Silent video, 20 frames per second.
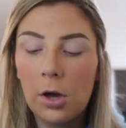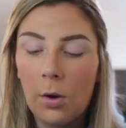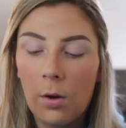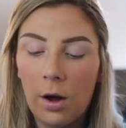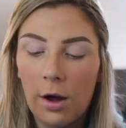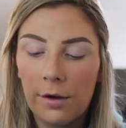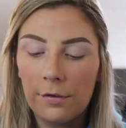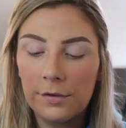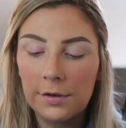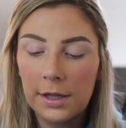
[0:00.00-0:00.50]
Go
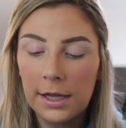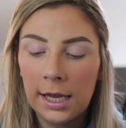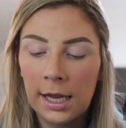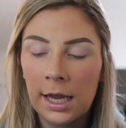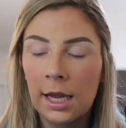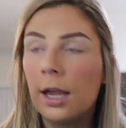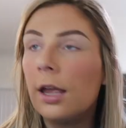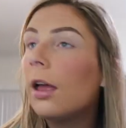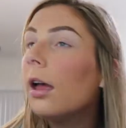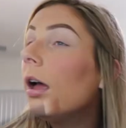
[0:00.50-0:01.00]
off,
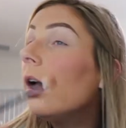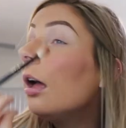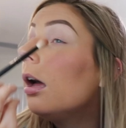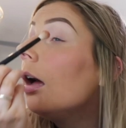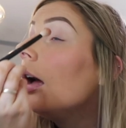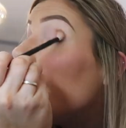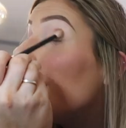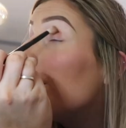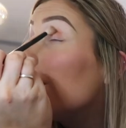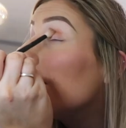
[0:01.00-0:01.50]
King.
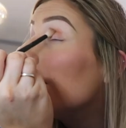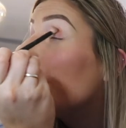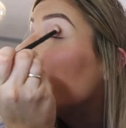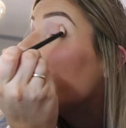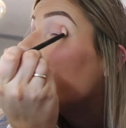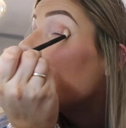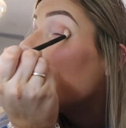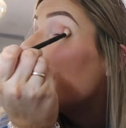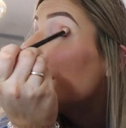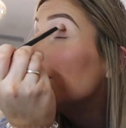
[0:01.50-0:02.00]
I put
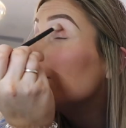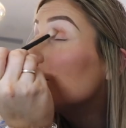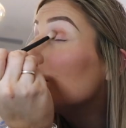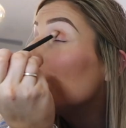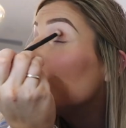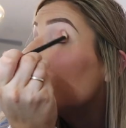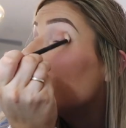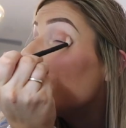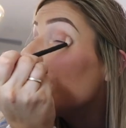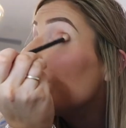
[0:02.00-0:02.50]
like
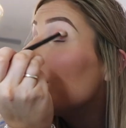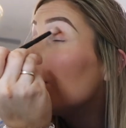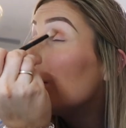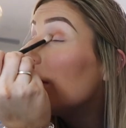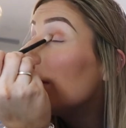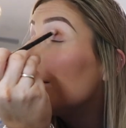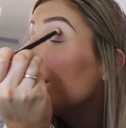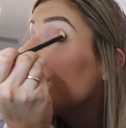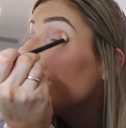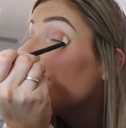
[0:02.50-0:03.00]
eyeshadow primer
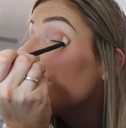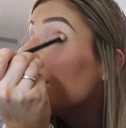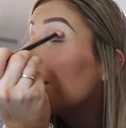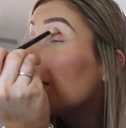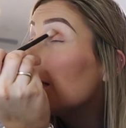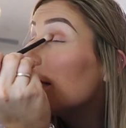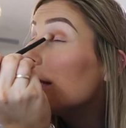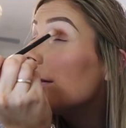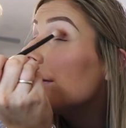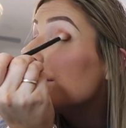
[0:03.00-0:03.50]
on
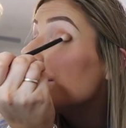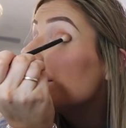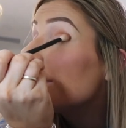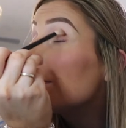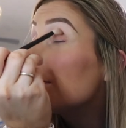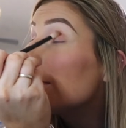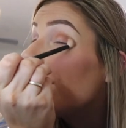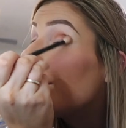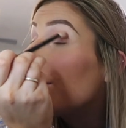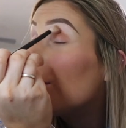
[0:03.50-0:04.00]

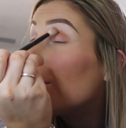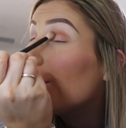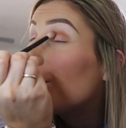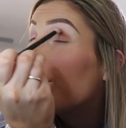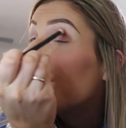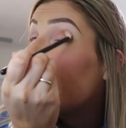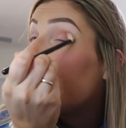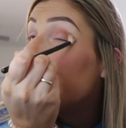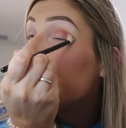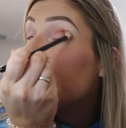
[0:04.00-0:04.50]
because if you
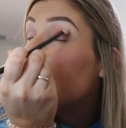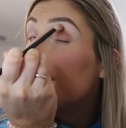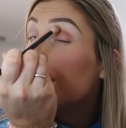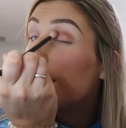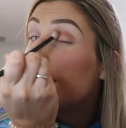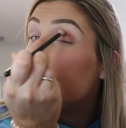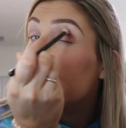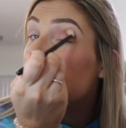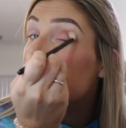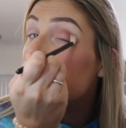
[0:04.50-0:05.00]
don't prime your
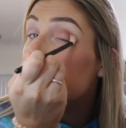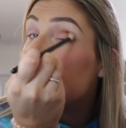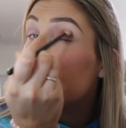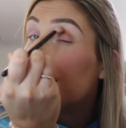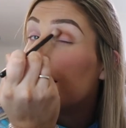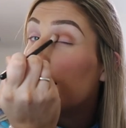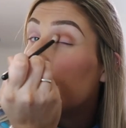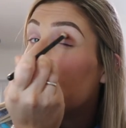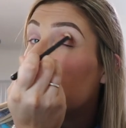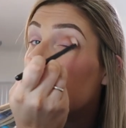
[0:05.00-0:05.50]
lids,
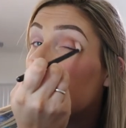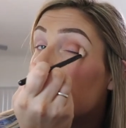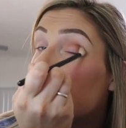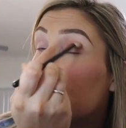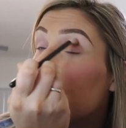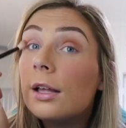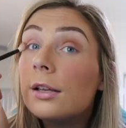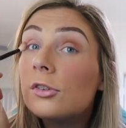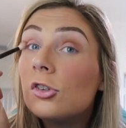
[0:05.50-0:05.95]
then like,